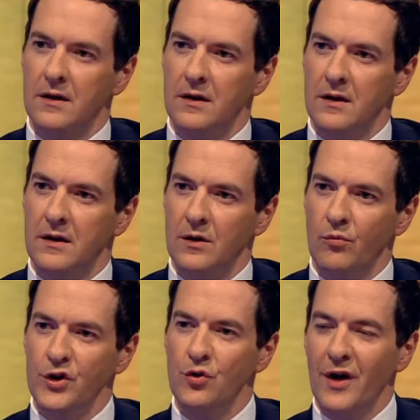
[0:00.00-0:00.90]
not true.
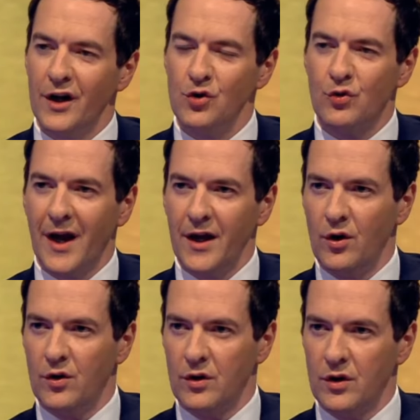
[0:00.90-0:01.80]
You, you can.
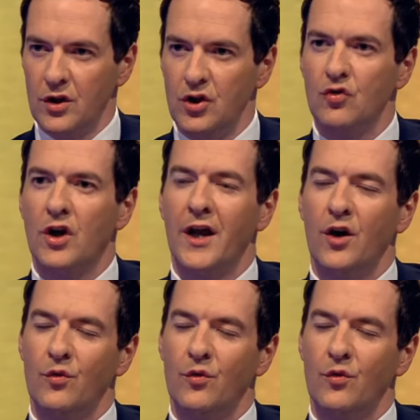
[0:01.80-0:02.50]
Seventy-seven thousand